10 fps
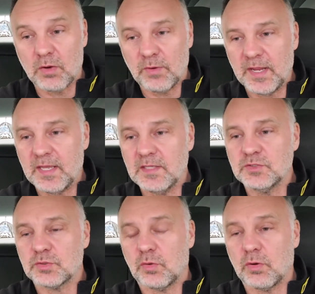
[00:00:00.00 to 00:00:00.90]

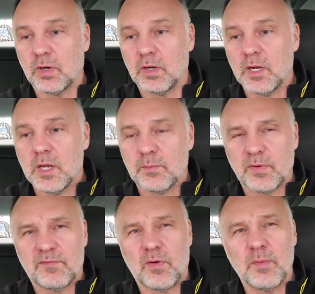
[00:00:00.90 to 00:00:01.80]
range or
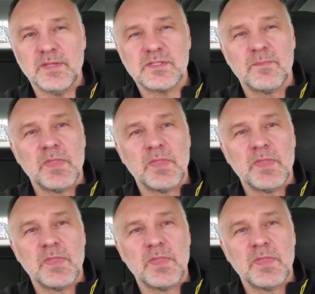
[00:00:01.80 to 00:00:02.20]
performance?